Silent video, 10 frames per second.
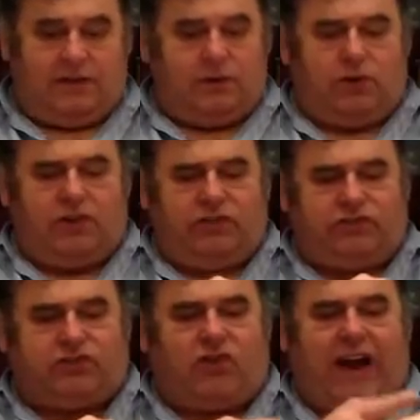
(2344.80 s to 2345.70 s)
Little
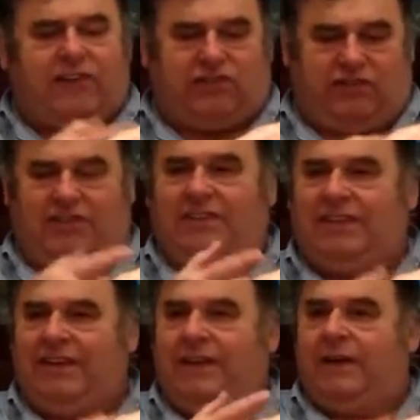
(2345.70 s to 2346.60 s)
scratch,
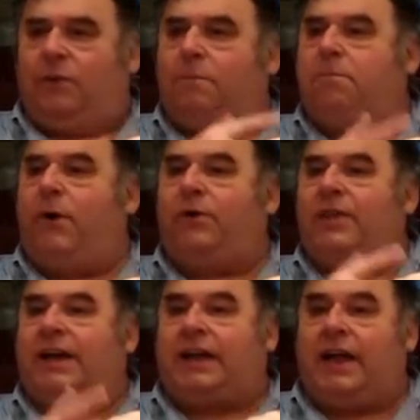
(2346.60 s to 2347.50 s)
it will
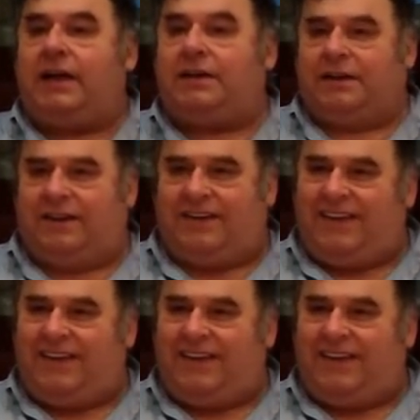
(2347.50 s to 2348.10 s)
burn like Gehenna.